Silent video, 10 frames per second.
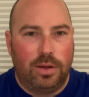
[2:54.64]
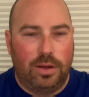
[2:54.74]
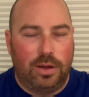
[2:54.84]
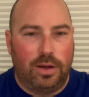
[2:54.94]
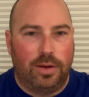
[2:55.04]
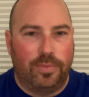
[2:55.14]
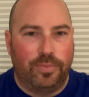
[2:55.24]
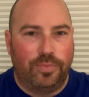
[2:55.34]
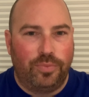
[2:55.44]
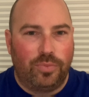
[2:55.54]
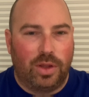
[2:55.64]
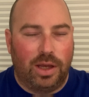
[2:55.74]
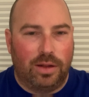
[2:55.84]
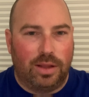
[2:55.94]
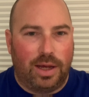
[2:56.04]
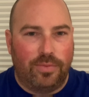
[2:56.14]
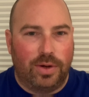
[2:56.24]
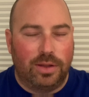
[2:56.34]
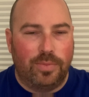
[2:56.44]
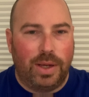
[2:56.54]
and a lot of
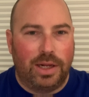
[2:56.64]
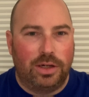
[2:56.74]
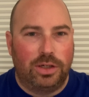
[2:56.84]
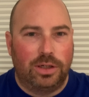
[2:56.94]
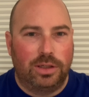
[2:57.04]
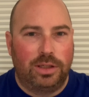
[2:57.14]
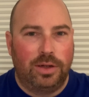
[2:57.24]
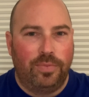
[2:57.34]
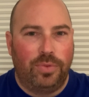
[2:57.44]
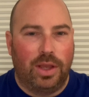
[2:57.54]
other managers.